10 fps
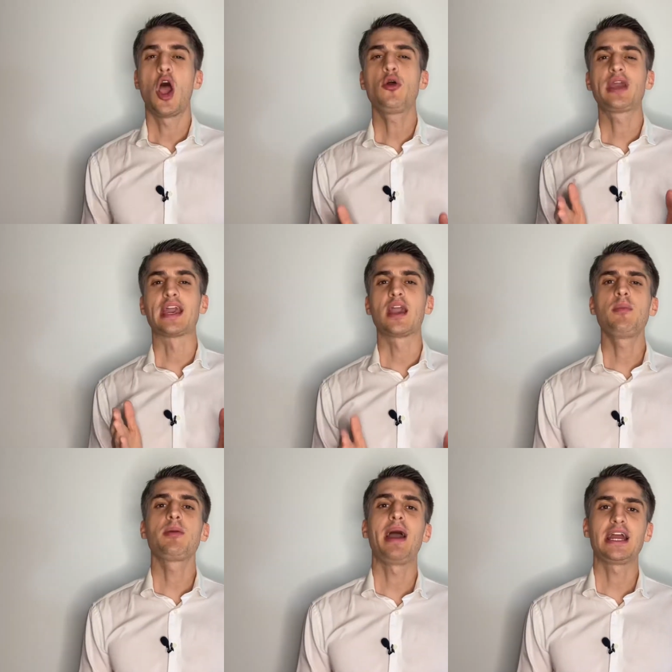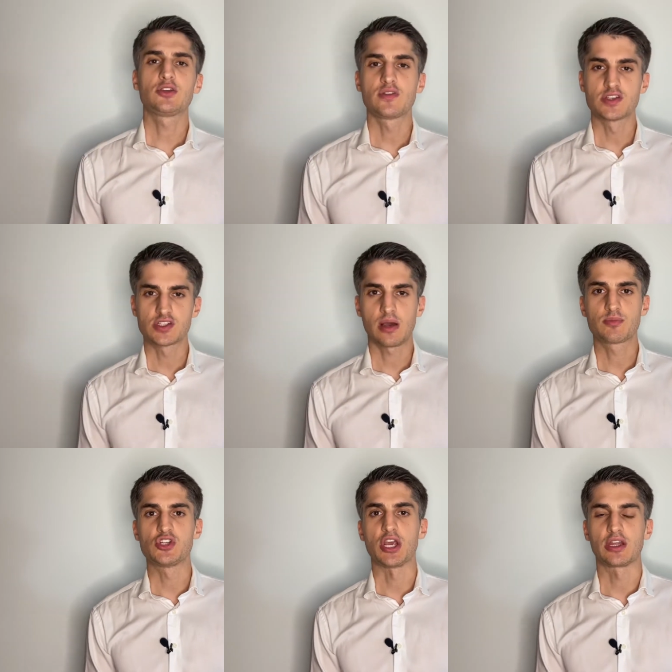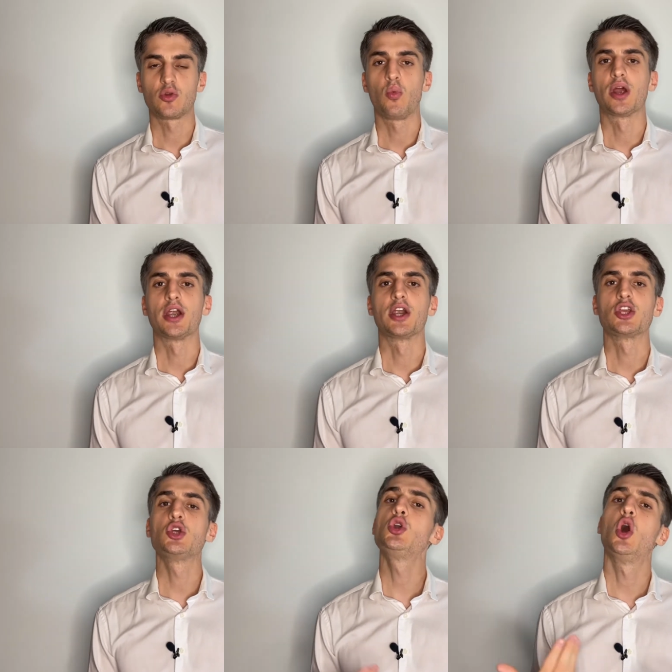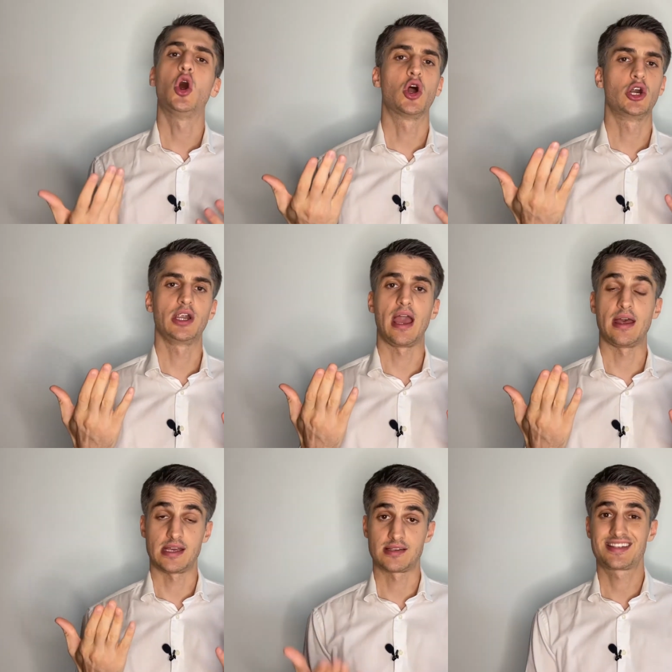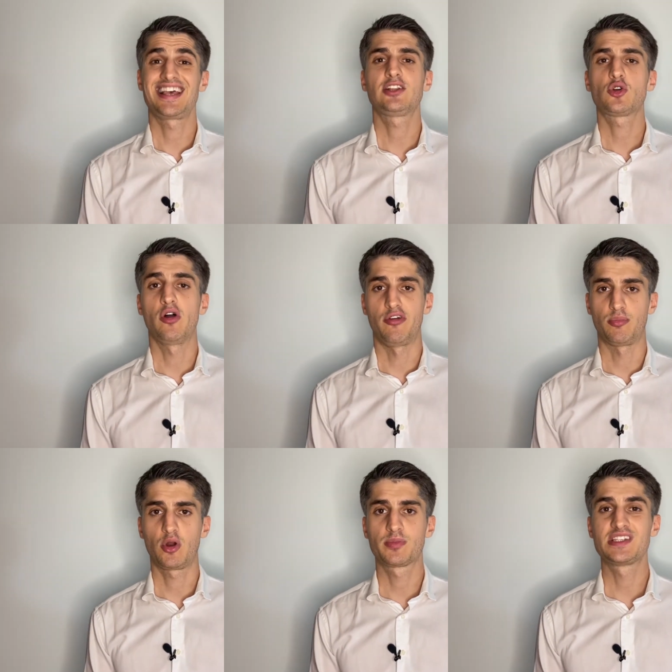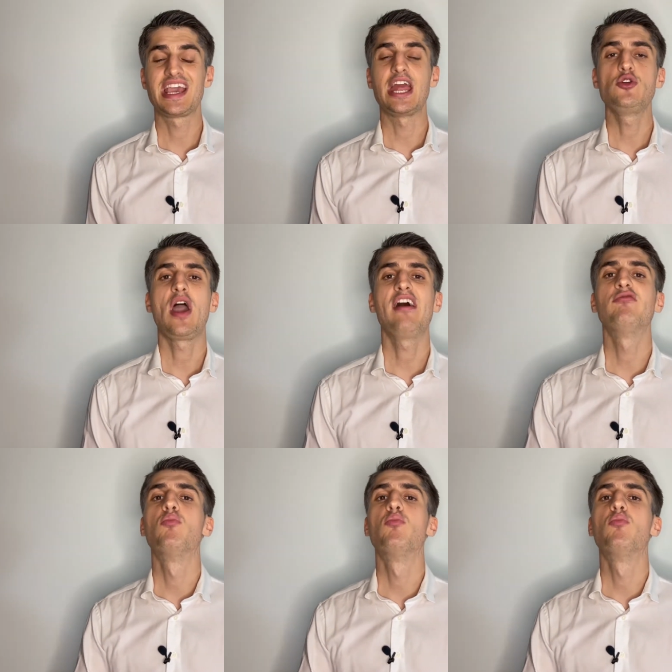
Okay, coming back to the subject where you are a seller of a property and you have